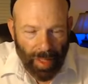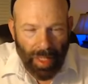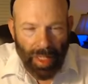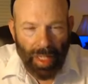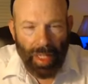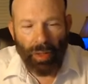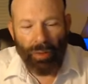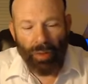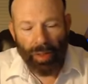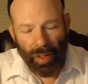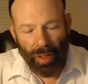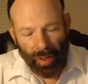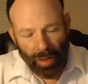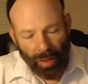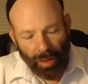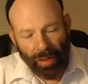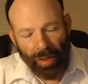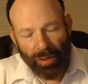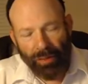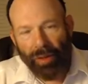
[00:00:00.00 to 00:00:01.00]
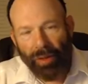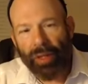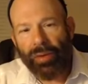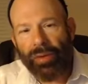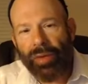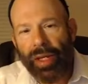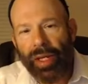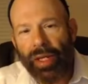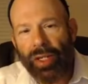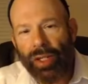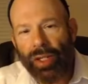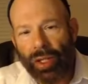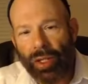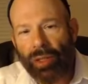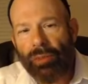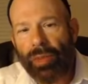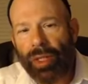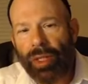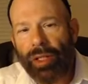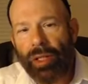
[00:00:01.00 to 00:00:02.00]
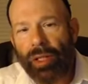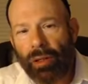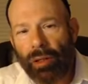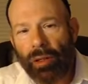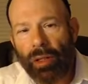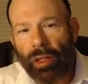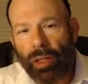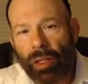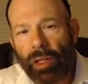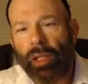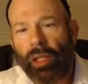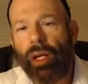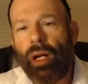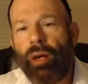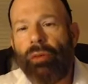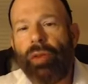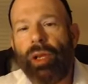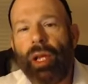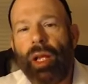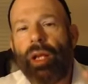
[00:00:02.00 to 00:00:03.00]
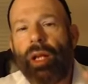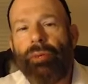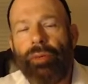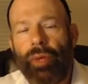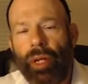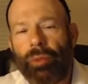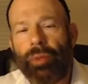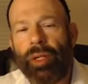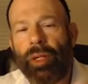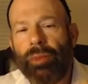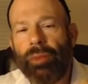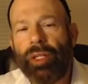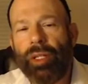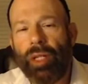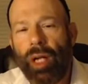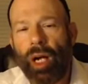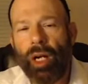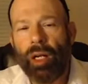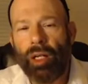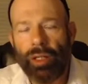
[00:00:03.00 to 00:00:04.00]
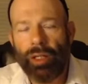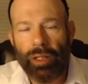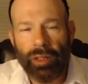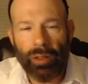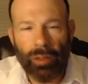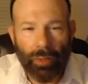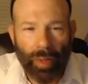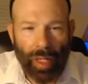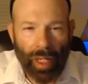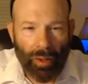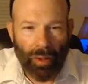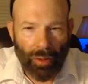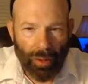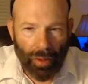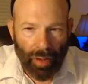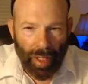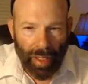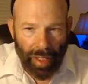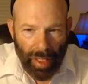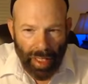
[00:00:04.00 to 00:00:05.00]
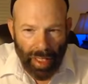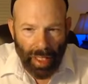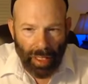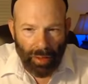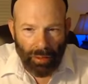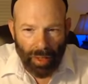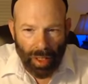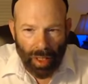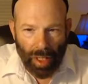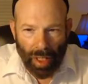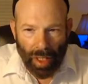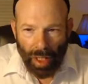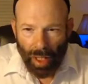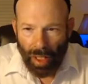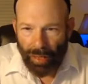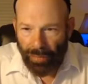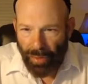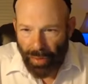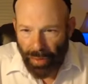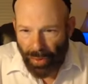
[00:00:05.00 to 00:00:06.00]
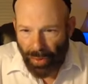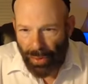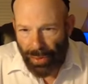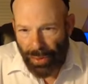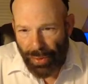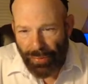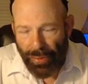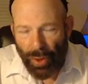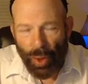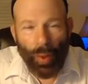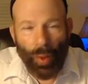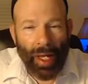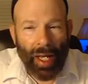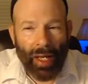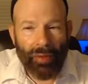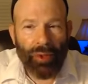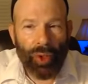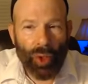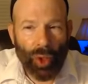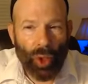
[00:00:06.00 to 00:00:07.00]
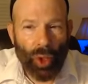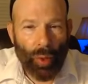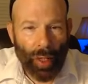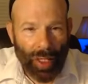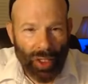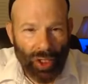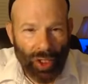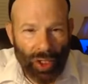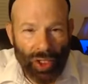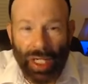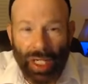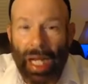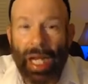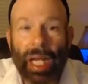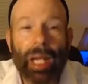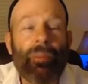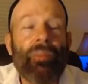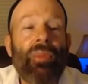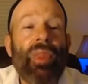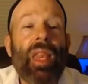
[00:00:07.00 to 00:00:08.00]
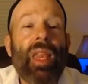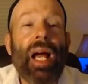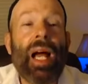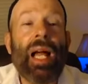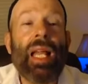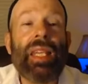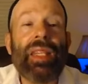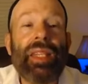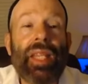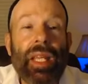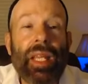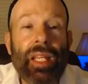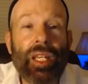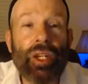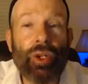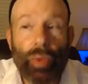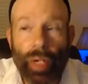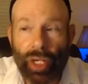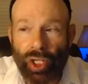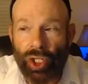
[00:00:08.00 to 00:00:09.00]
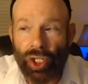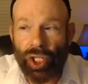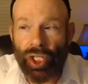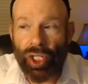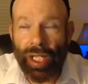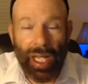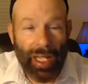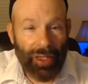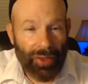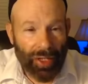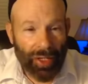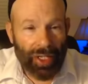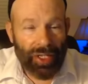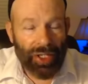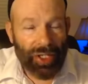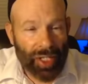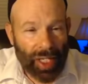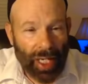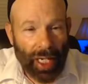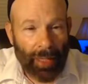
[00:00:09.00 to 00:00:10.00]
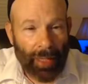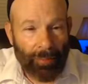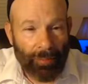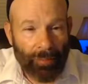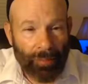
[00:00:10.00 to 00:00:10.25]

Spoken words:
And we're going to learn the foundation material of a lot of what I'm going to be talking to you about right now. For those of you who have your questions, I am not taking questions at this time.